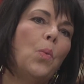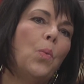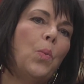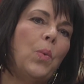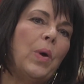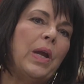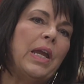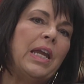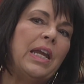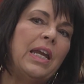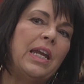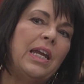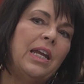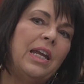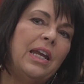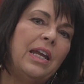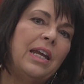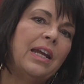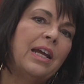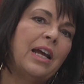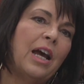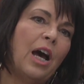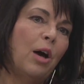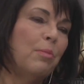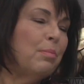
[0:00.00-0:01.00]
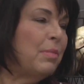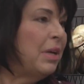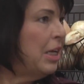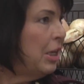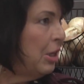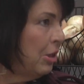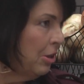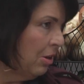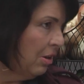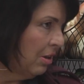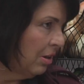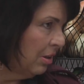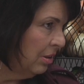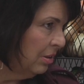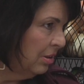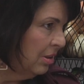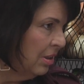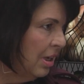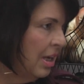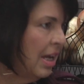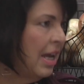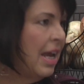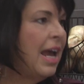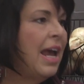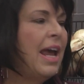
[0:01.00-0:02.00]
we come here
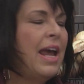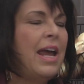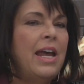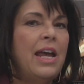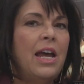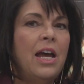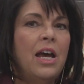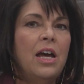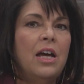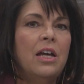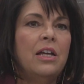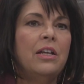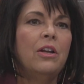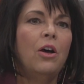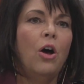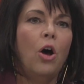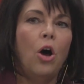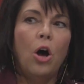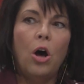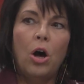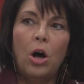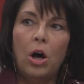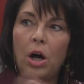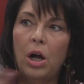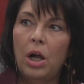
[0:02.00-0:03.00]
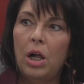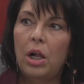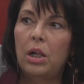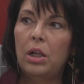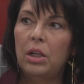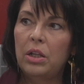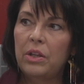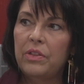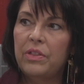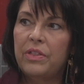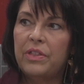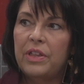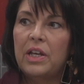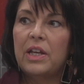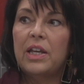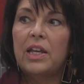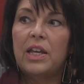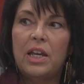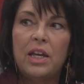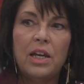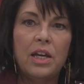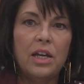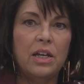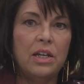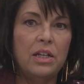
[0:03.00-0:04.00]
and all the
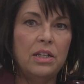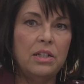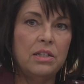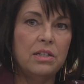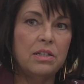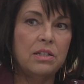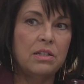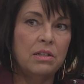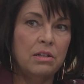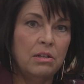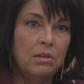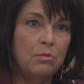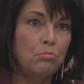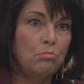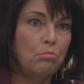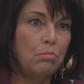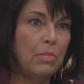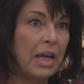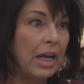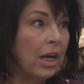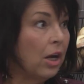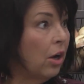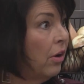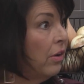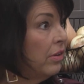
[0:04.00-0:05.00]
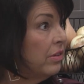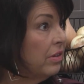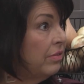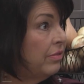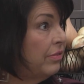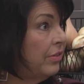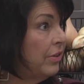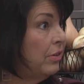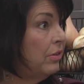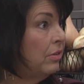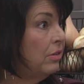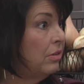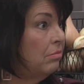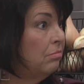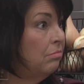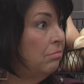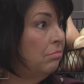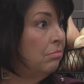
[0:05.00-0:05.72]
kids make all the food.